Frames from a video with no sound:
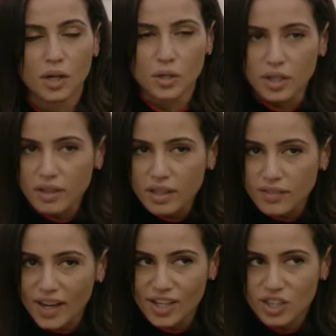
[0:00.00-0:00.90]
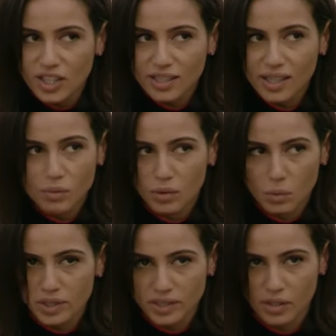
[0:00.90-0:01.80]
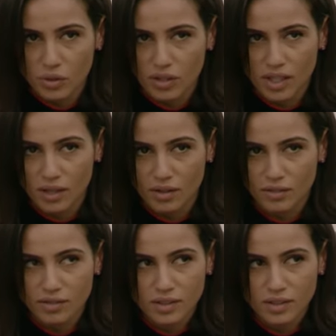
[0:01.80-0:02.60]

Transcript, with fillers: Are you going to think of a hashtag now? What, what is it that you're thinking of?